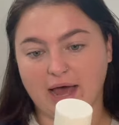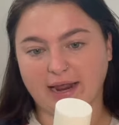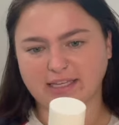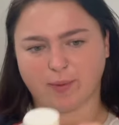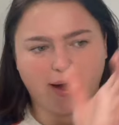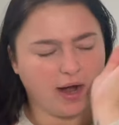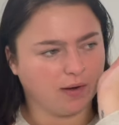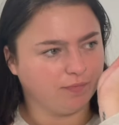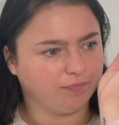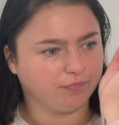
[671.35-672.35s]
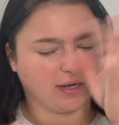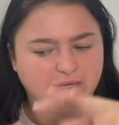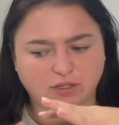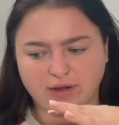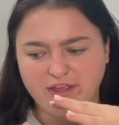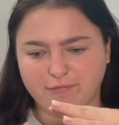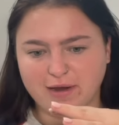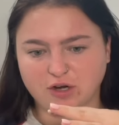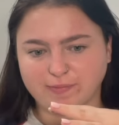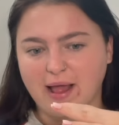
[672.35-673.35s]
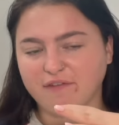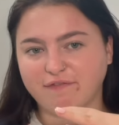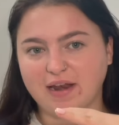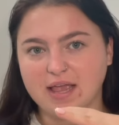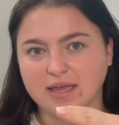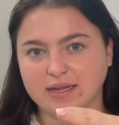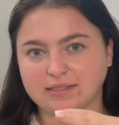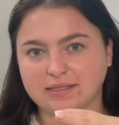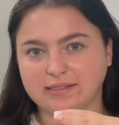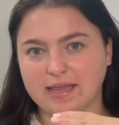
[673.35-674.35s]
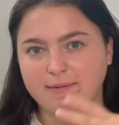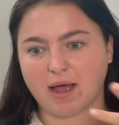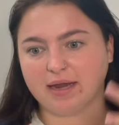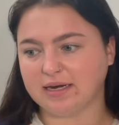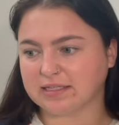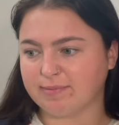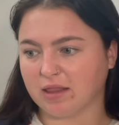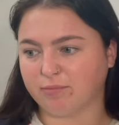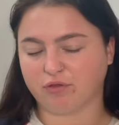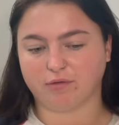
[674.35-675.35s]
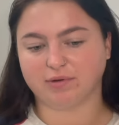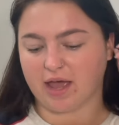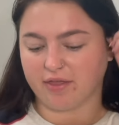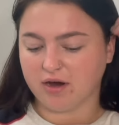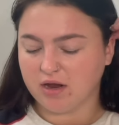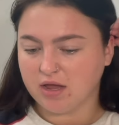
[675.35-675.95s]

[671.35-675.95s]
And I swear, it's a really familiar smell. I feel like it is the same, but I need to smell the both of them together.